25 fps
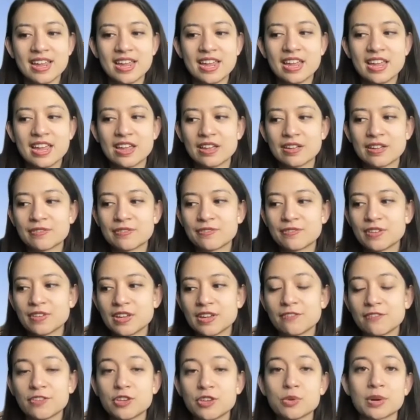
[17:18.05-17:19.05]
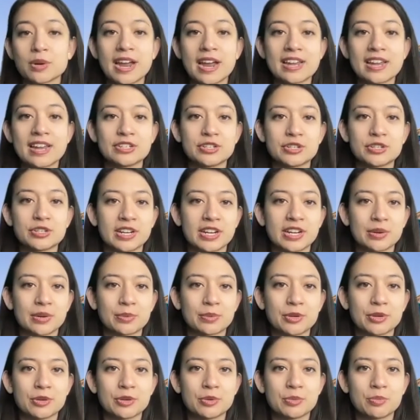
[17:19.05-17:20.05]
if you are entering a
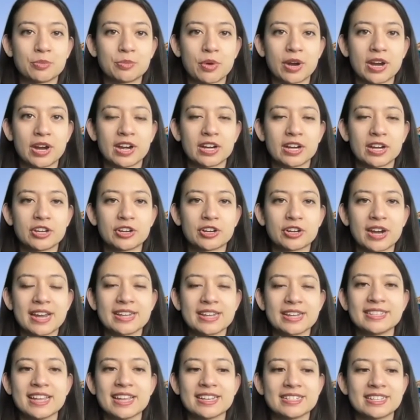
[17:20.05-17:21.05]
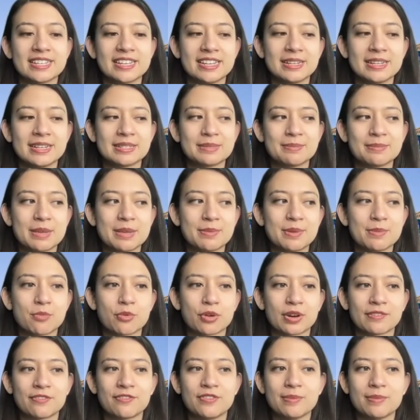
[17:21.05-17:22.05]
room where your identity is maybe
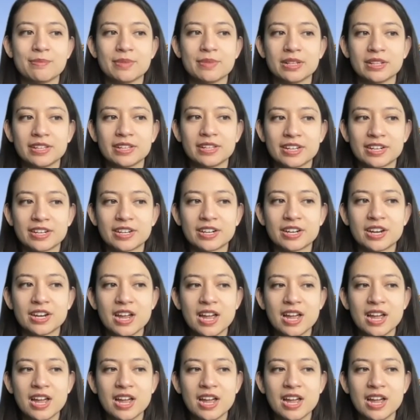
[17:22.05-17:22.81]
more familiar,